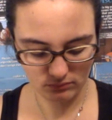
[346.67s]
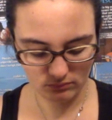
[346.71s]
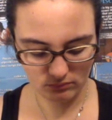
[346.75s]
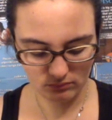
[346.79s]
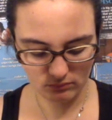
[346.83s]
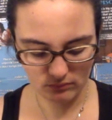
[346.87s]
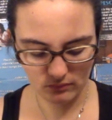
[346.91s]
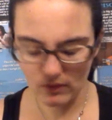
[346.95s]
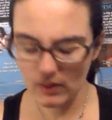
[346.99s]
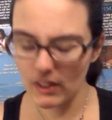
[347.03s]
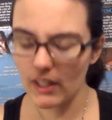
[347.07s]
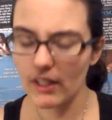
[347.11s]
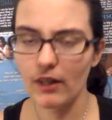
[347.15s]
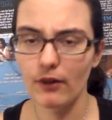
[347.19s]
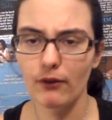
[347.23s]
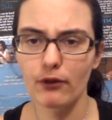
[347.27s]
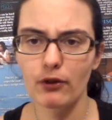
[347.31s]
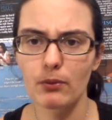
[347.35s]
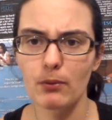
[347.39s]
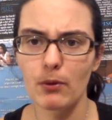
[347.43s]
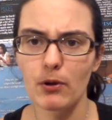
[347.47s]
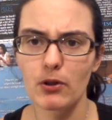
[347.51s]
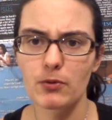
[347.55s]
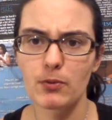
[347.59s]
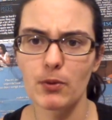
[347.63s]
For the
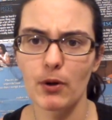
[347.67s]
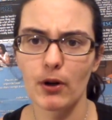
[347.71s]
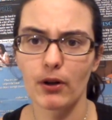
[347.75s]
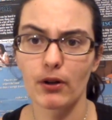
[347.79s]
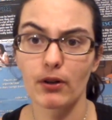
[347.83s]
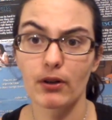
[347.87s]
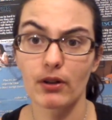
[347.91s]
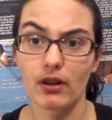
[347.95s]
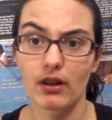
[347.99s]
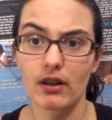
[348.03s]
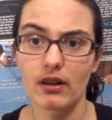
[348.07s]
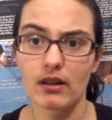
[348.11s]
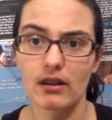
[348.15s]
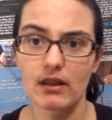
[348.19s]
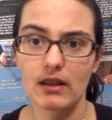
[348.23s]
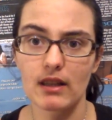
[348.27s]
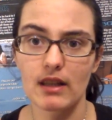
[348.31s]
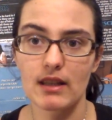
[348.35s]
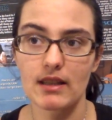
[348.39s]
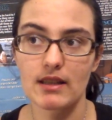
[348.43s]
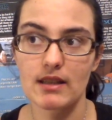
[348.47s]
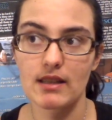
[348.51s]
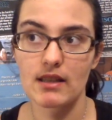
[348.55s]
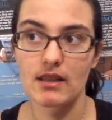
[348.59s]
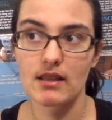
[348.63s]
most part, it's
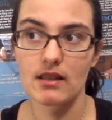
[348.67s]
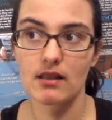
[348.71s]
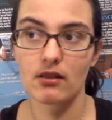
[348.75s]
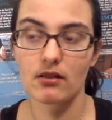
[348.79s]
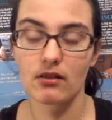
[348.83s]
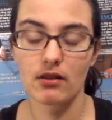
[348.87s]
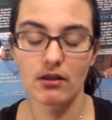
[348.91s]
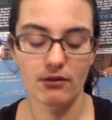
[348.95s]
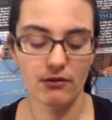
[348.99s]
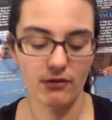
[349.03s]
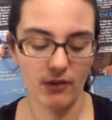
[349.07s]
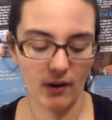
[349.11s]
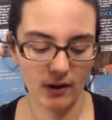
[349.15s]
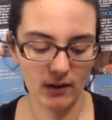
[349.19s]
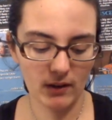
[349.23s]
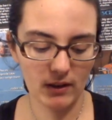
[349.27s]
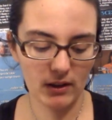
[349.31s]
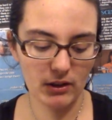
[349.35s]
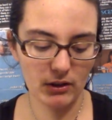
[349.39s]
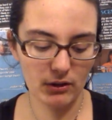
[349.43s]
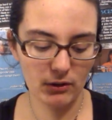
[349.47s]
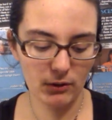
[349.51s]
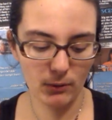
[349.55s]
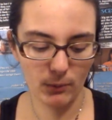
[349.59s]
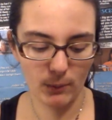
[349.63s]
still a fairly
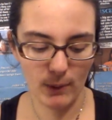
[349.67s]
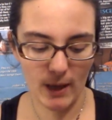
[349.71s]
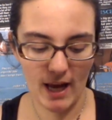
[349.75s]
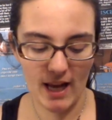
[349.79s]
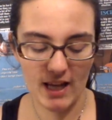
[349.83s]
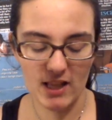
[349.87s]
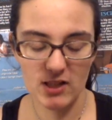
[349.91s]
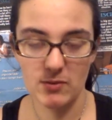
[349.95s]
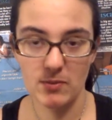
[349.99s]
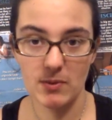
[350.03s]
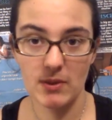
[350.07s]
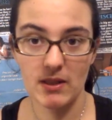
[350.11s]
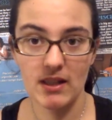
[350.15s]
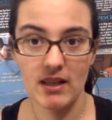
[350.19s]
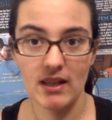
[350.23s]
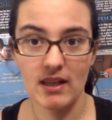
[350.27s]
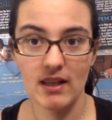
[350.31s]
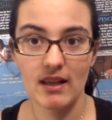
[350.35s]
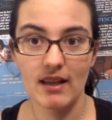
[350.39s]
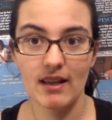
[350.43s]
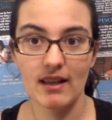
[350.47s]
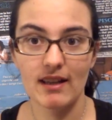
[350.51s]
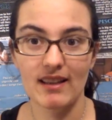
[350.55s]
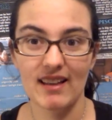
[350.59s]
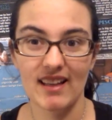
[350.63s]
new rasp.
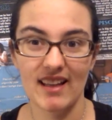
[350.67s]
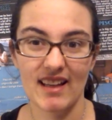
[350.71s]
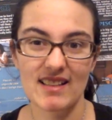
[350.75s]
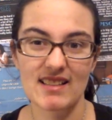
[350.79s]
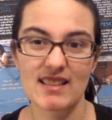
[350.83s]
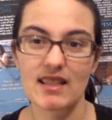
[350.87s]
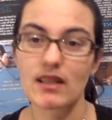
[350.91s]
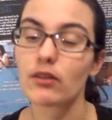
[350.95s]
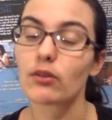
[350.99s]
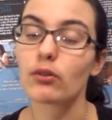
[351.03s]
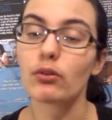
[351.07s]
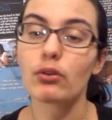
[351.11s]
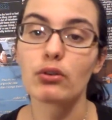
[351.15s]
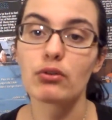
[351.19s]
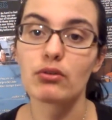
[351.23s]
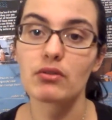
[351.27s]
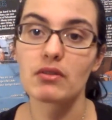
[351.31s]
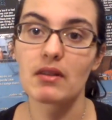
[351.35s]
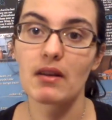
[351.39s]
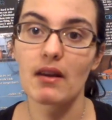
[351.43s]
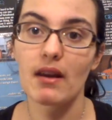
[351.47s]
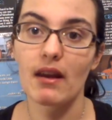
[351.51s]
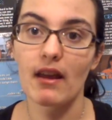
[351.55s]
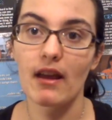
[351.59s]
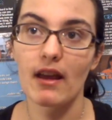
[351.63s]
Like I said, I don't use it
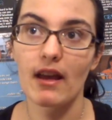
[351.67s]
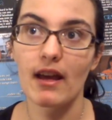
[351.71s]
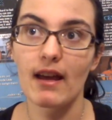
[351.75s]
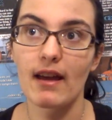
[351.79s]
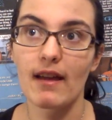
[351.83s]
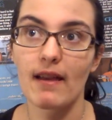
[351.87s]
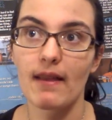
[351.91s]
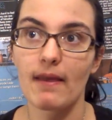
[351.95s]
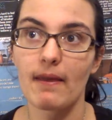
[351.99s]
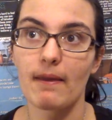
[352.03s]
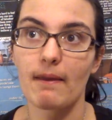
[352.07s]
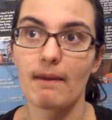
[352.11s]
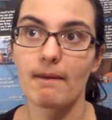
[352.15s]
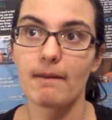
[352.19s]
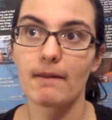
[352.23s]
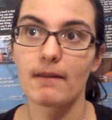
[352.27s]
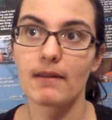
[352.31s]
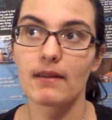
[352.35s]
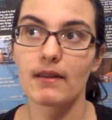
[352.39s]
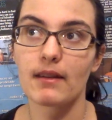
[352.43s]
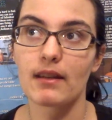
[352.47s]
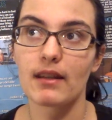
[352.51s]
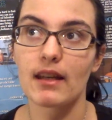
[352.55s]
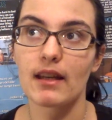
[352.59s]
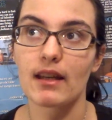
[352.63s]

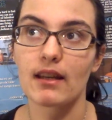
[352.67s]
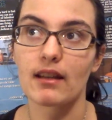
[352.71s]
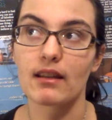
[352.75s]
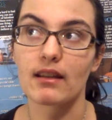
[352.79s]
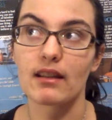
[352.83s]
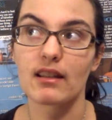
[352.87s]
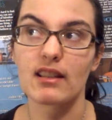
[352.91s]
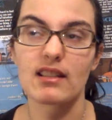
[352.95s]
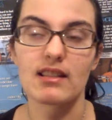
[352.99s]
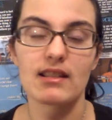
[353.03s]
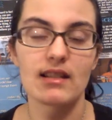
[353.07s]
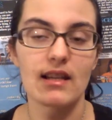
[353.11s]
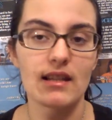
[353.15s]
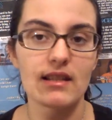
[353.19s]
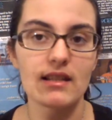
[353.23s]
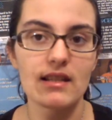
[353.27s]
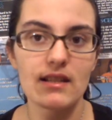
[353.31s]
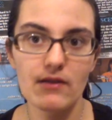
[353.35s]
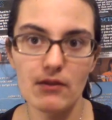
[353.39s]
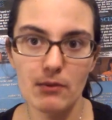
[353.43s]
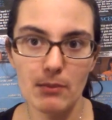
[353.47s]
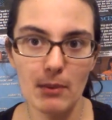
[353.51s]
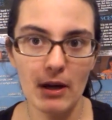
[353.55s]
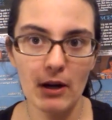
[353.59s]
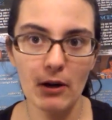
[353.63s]
an extensive
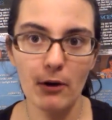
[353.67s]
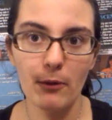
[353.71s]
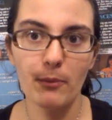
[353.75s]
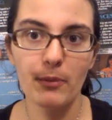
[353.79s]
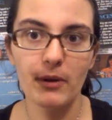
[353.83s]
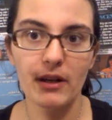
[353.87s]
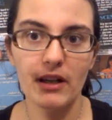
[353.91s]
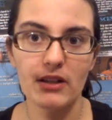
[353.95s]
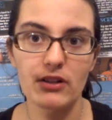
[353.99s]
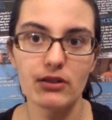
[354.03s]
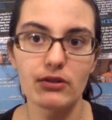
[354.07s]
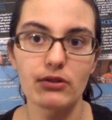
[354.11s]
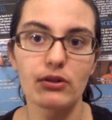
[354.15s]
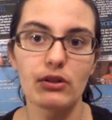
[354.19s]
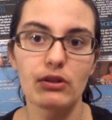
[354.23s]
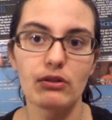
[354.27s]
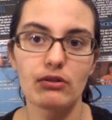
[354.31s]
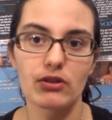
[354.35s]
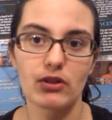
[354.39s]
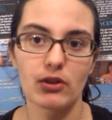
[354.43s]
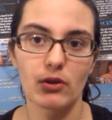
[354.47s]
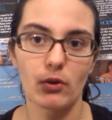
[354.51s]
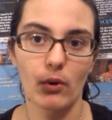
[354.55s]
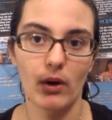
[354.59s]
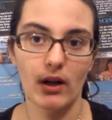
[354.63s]
amount, but I do use it
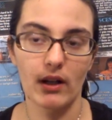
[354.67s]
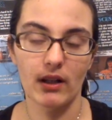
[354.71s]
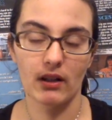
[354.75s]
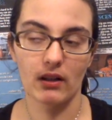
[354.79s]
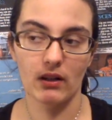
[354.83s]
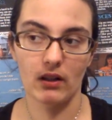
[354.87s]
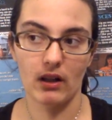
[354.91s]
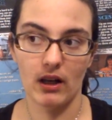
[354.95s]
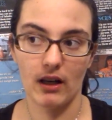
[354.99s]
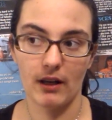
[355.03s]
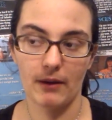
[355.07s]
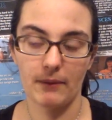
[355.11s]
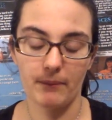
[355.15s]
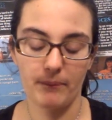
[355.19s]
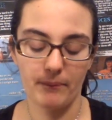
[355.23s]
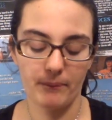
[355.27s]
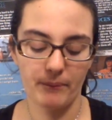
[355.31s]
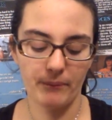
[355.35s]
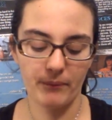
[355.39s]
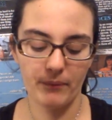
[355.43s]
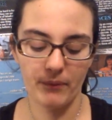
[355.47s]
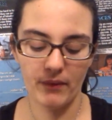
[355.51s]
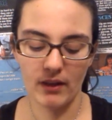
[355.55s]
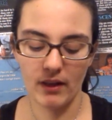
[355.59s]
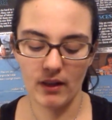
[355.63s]
quite a lot.
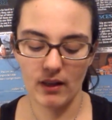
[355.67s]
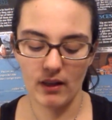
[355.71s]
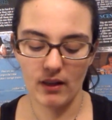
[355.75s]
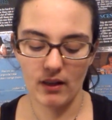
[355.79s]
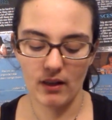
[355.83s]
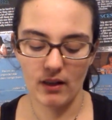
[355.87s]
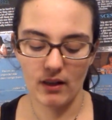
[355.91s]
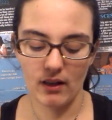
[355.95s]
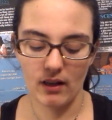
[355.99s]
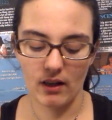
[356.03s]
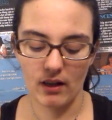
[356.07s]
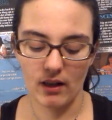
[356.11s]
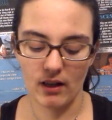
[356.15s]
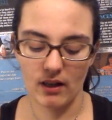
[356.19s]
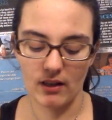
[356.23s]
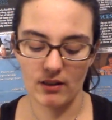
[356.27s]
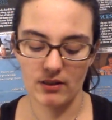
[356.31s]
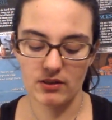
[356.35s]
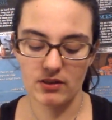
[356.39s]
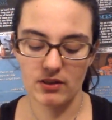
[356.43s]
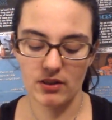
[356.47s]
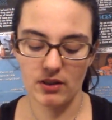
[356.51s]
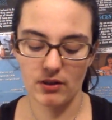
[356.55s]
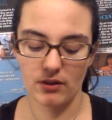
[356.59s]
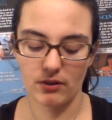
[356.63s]

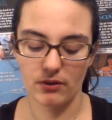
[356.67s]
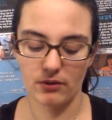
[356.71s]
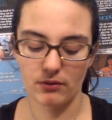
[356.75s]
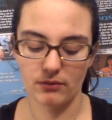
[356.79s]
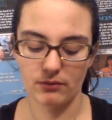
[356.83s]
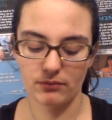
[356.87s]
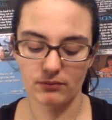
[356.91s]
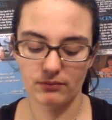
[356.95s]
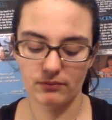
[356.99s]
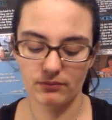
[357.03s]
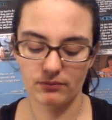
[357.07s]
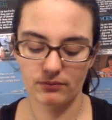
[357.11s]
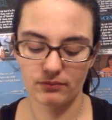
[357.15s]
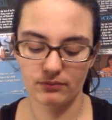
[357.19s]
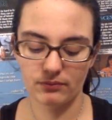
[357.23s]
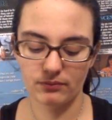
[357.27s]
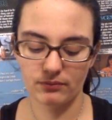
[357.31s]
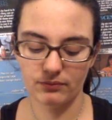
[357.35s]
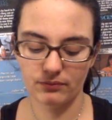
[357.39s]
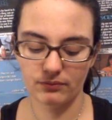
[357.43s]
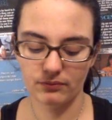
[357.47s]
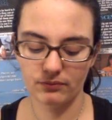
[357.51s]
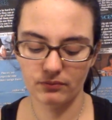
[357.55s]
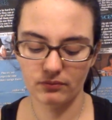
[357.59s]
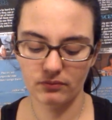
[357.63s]
So
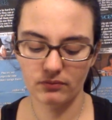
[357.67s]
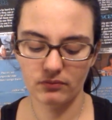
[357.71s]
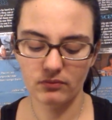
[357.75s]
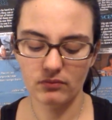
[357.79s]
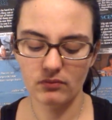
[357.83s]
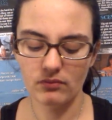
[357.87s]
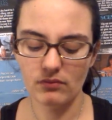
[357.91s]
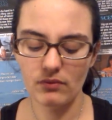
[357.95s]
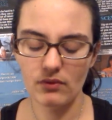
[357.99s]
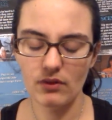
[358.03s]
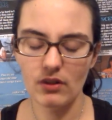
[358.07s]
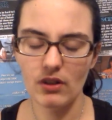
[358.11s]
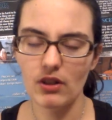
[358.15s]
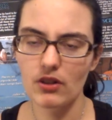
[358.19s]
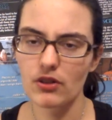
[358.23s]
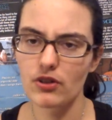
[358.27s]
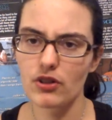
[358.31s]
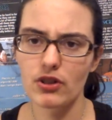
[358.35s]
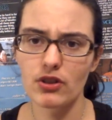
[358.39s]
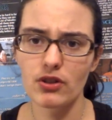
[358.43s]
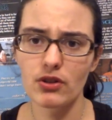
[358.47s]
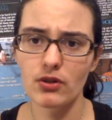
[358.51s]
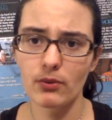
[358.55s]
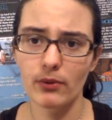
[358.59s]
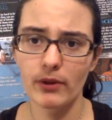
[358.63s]
just
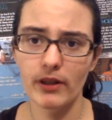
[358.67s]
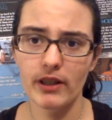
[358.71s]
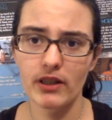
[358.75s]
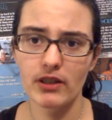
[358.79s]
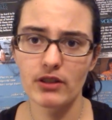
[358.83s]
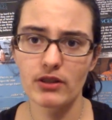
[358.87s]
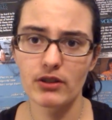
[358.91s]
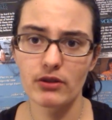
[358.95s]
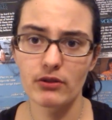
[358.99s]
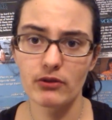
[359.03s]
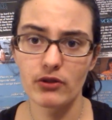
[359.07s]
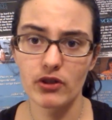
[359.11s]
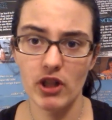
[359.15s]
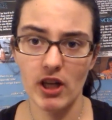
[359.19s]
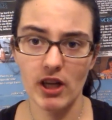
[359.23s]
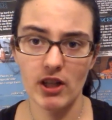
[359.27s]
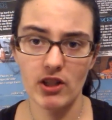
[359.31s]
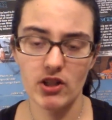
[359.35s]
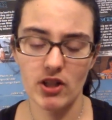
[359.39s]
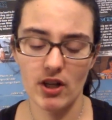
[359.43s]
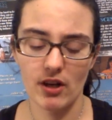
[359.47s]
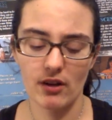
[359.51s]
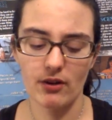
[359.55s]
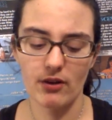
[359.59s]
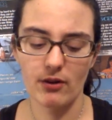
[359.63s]
the way to change
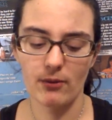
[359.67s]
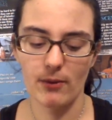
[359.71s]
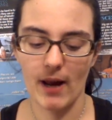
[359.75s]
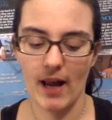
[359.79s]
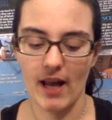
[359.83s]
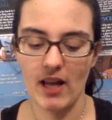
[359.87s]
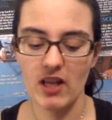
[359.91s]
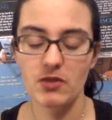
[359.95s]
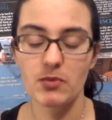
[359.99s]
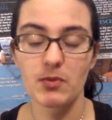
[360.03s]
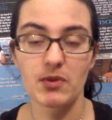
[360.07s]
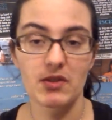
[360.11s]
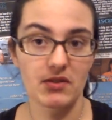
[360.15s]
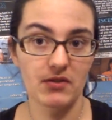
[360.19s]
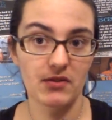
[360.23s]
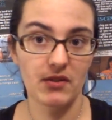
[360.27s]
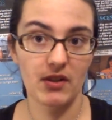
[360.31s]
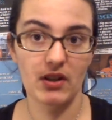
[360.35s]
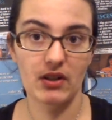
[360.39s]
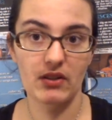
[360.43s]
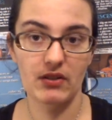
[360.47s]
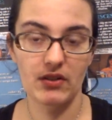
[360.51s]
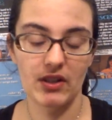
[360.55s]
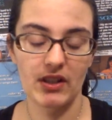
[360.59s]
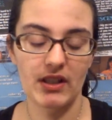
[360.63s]
out the rasp is very,
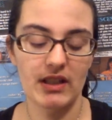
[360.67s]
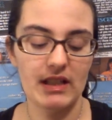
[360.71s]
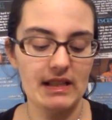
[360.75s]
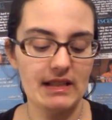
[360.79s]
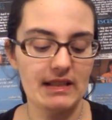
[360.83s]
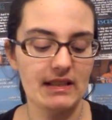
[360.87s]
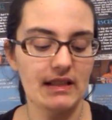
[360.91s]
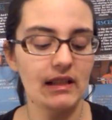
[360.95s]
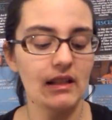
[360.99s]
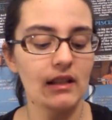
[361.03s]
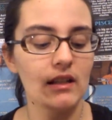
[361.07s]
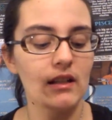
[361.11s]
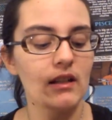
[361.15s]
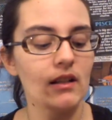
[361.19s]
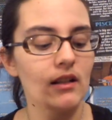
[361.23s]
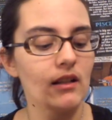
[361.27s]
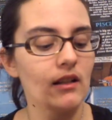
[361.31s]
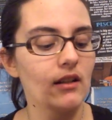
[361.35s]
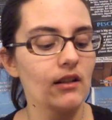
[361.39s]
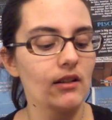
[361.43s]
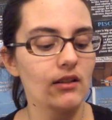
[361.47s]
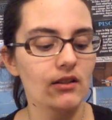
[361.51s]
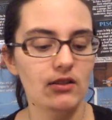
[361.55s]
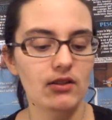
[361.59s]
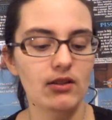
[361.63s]
very easy.
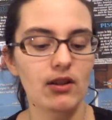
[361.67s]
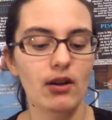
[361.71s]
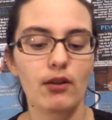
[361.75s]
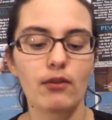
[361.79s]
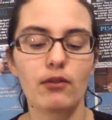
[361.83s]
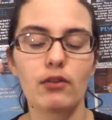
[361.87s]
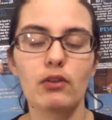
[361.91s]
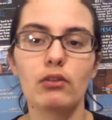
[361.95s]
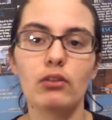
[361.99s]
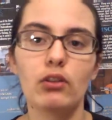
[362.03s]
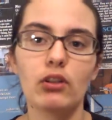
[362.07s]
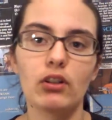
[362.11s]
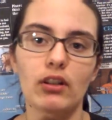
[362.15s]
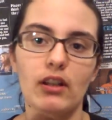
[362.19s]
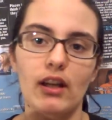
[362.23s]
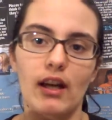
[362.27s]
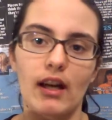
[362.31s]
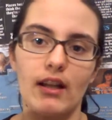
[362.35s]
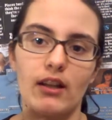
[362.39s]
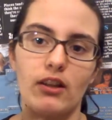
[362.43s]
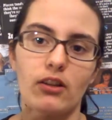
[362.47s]
So if you look at the